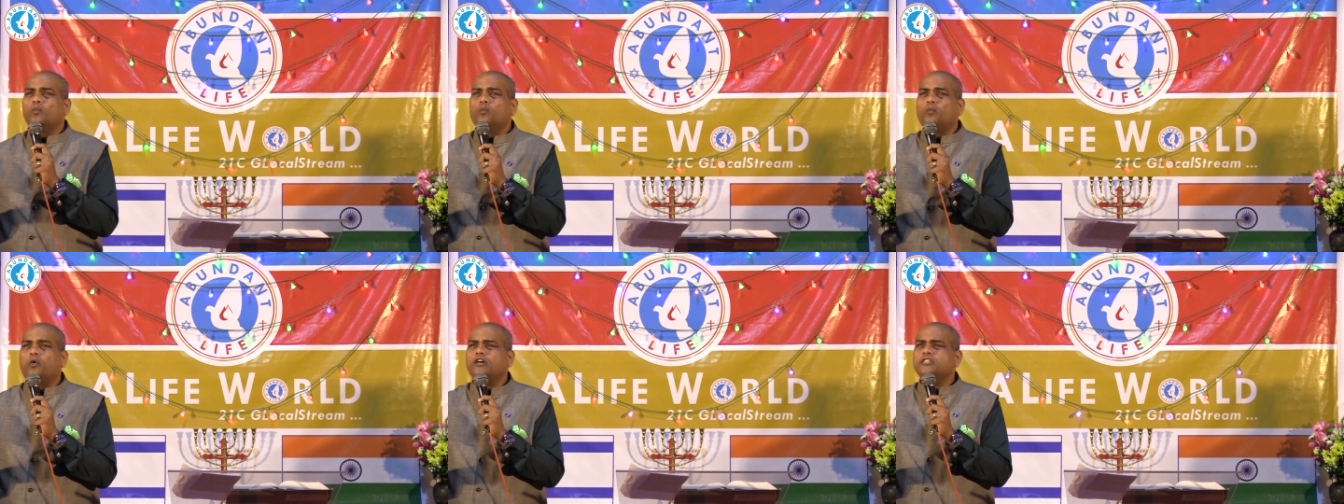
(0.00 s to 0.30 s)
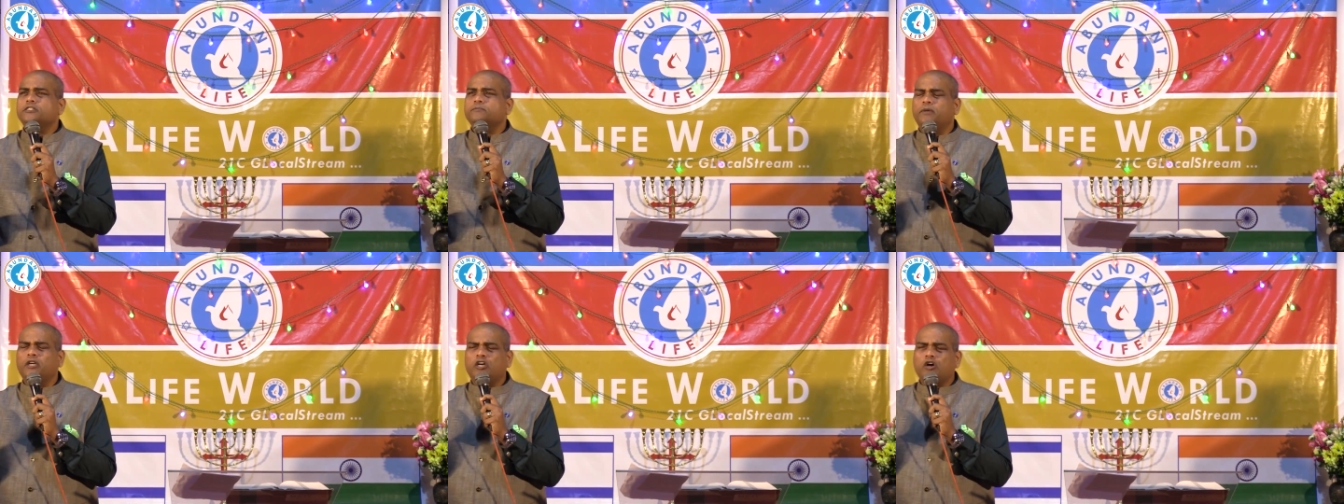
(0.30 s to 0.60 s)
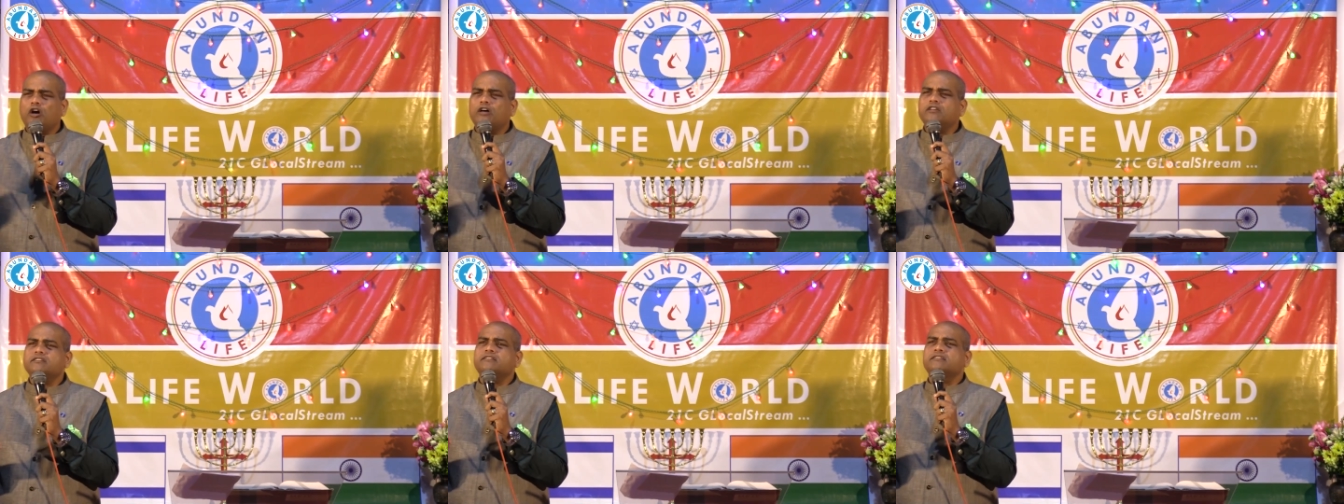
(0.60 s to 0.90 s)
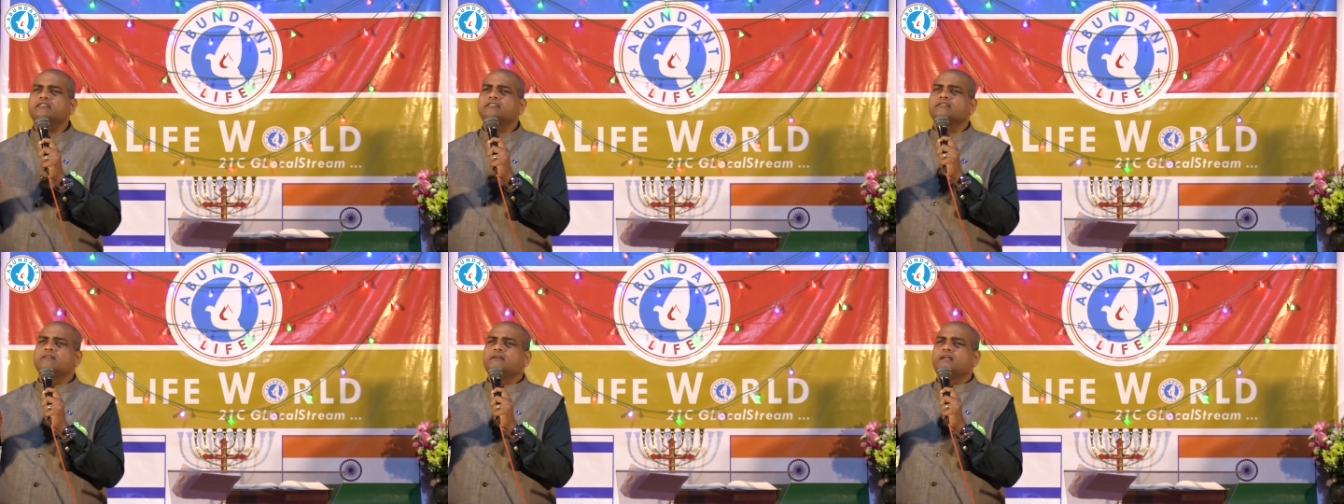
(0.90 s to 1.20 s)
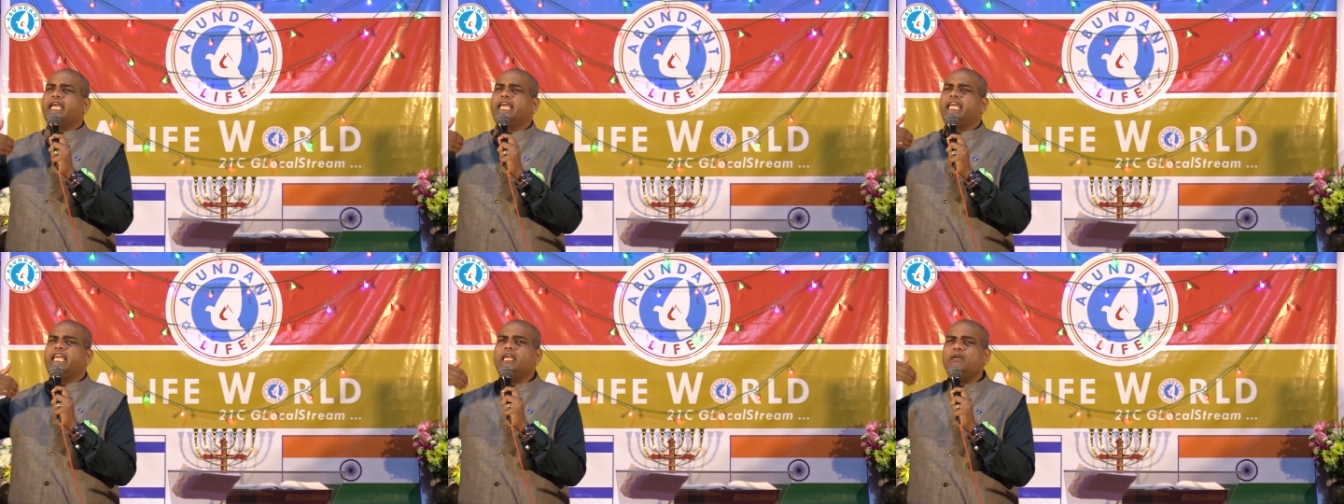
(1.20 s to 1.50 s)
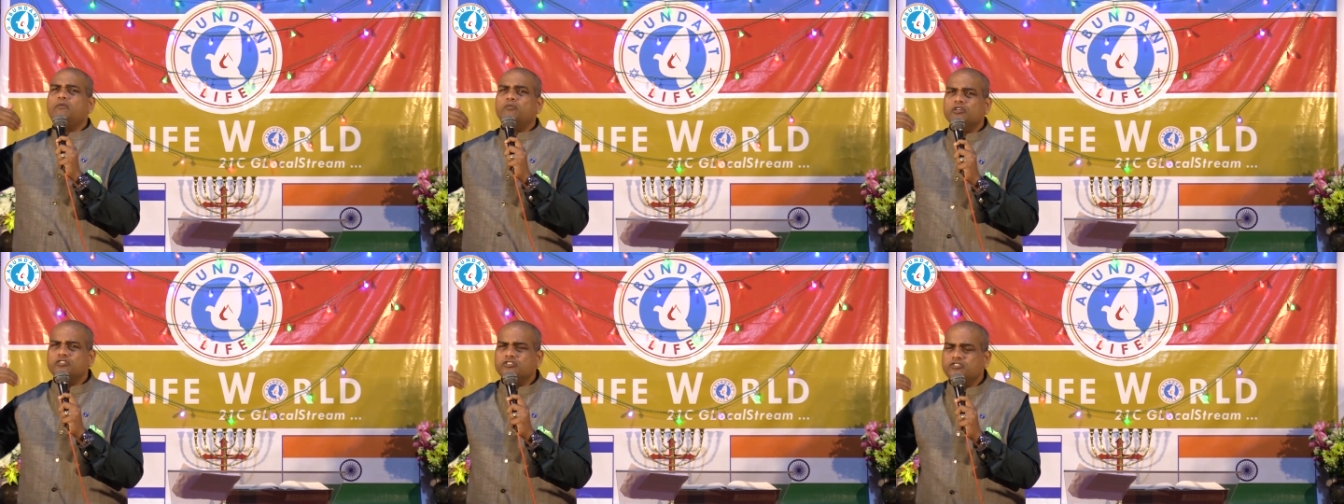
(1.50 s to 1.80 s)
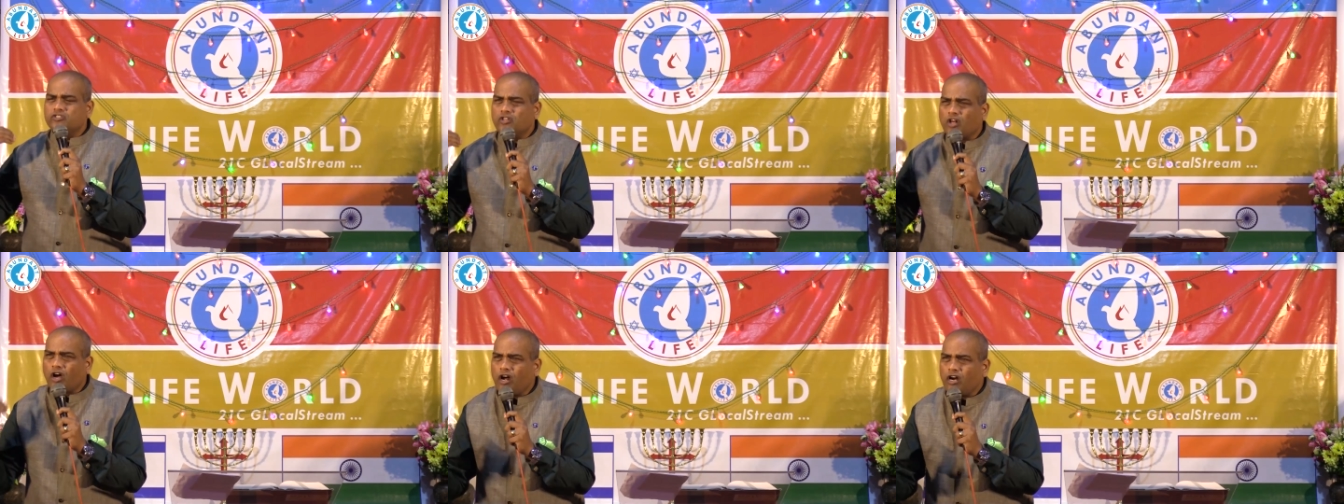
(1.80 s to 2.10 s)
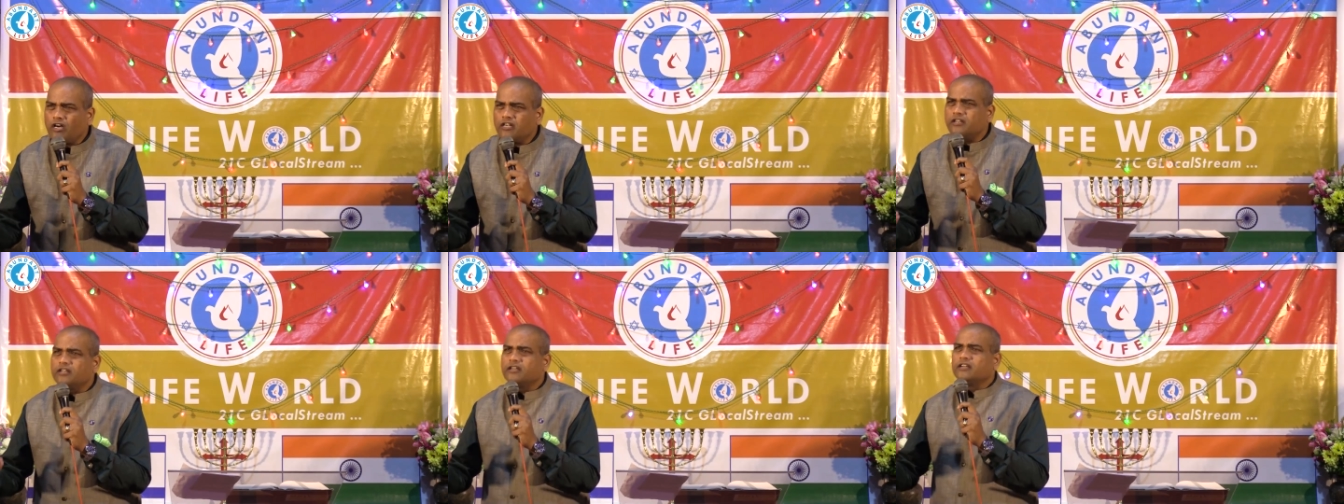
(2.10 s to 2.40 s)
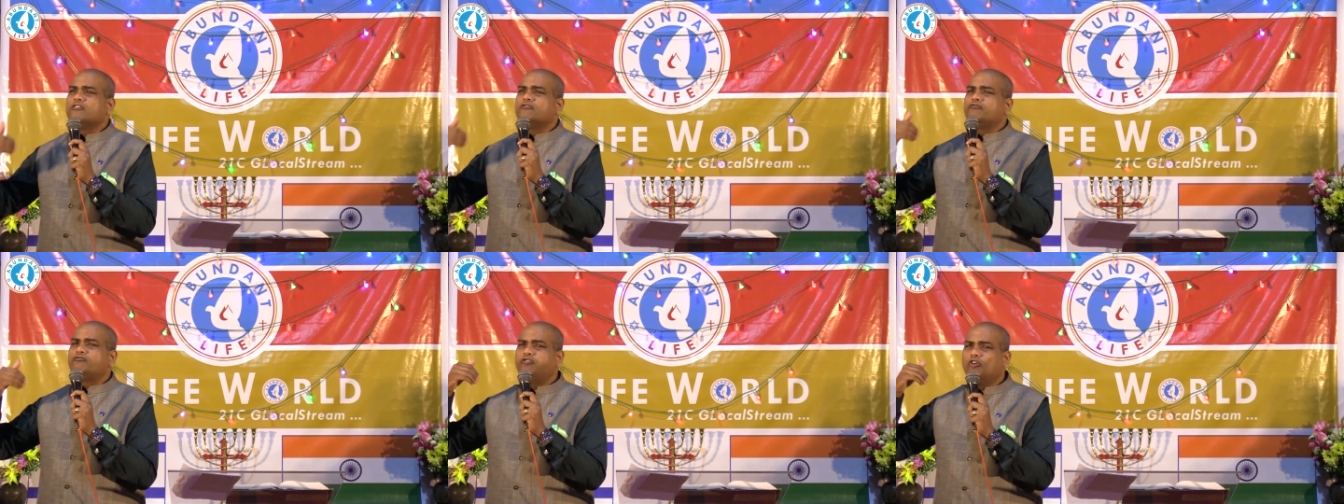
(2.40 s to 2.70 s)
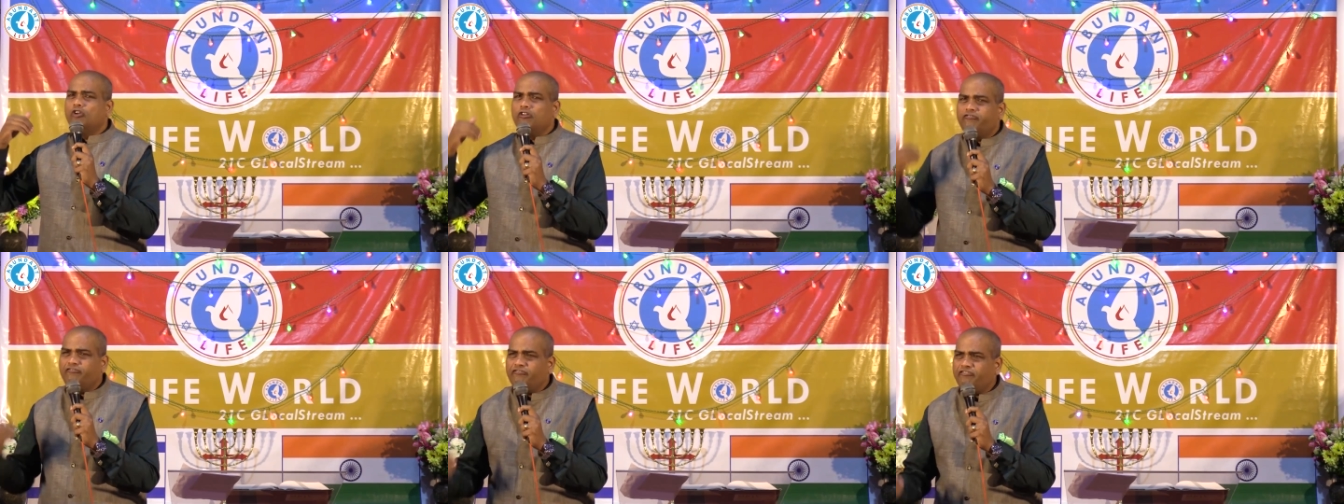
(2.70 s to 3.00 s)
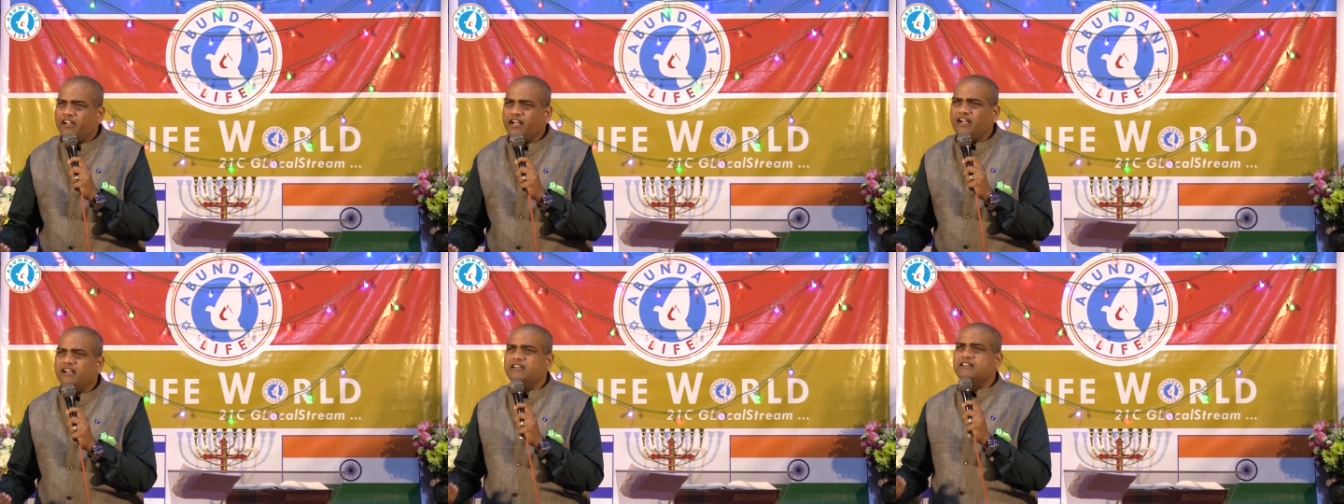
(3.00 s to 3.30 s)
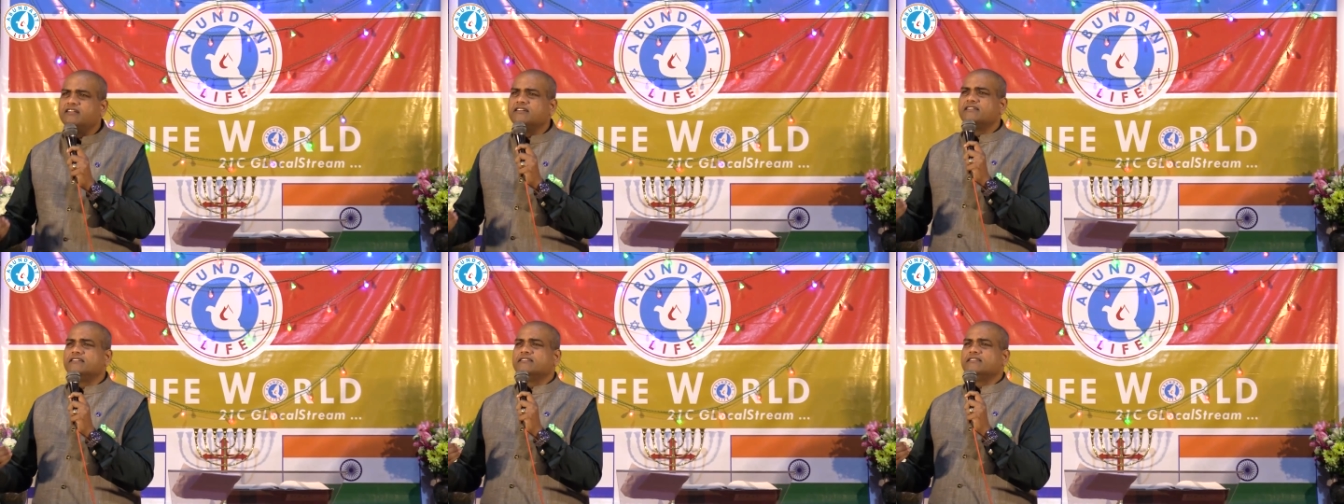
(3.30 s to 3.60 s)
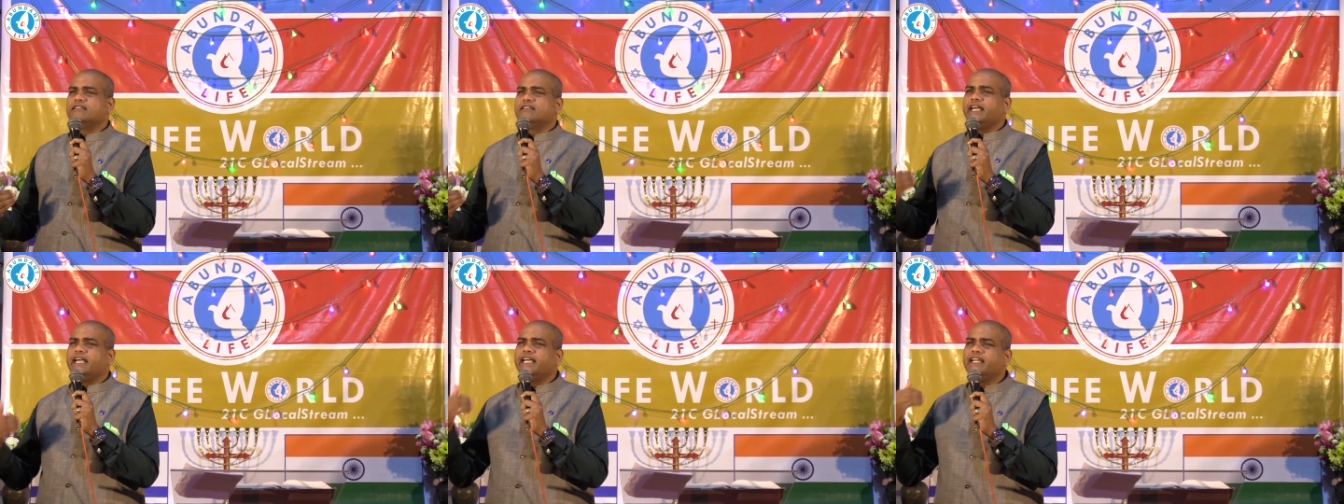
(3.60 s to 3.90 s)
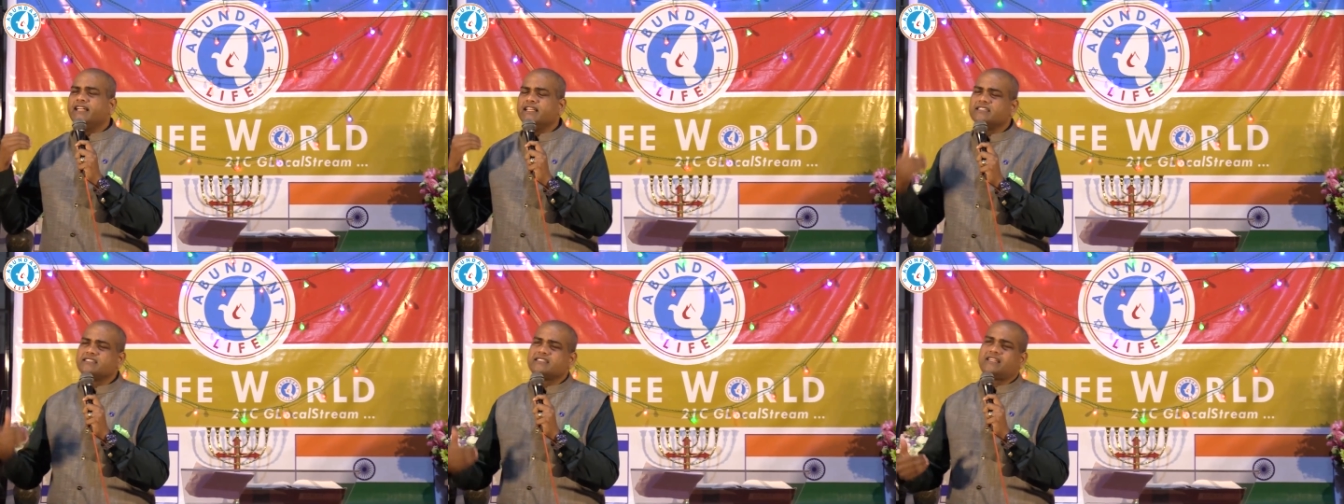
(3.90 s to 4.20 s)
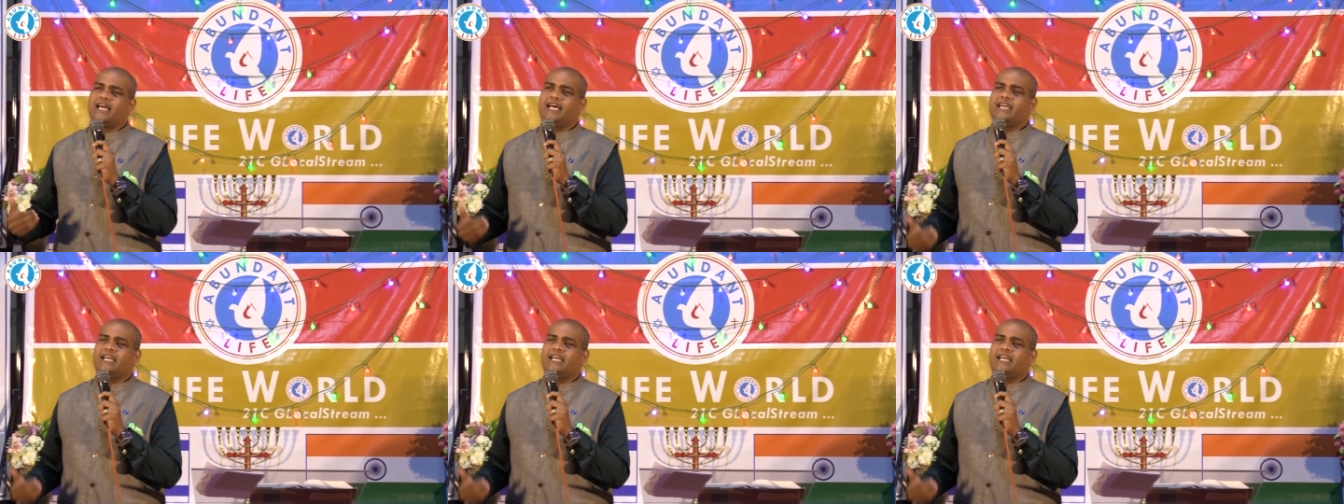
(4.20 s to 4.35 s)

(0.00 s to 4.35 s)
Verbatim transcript: was because he was not fulfilled in his